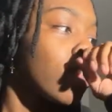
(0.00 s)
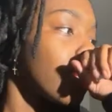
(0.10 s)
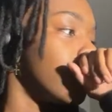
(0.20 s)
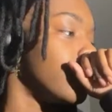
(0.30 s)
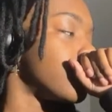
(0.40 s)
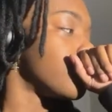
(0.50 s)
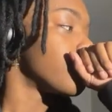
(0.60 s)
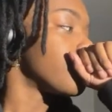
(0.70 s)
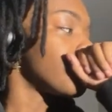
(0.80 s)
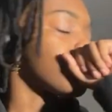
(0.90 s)
Because
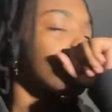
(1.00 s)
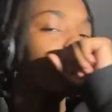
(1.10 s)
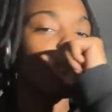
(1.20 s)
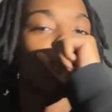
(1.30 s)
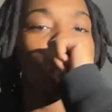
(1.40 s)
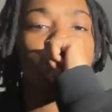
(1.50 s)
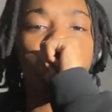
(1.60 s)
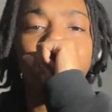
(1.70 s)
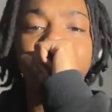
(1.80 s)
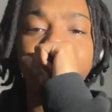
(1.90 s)

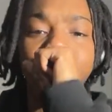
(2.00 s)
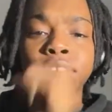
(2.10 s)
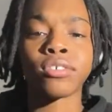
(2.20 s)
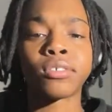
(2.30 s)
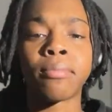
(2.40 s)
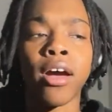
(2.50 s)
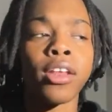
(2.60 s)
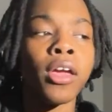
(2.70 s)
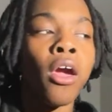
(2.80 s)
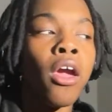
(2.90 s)
why would I trick on
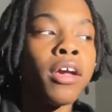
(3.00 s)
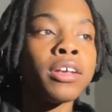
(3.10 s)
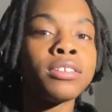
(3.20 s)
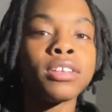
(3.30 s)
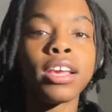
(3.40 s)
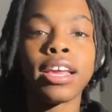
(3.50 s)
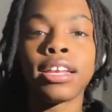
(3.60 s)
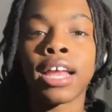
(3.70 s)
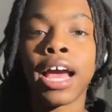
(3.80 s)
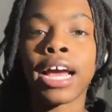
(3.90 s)
somebody?
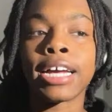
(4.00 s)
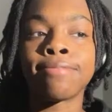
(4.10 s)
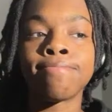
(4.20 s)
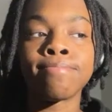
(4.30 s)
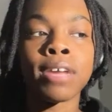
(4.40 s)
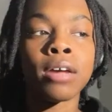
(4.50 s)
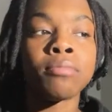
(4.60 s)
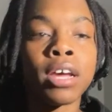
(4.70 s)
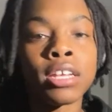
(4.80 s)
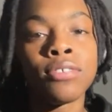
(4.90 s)
And I'm
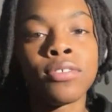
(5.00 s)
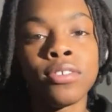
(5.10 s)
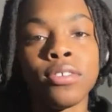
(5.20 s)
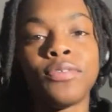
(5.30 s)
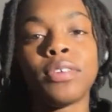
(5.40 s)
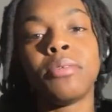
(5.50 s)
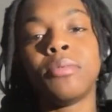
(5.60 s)
not even, you feel me?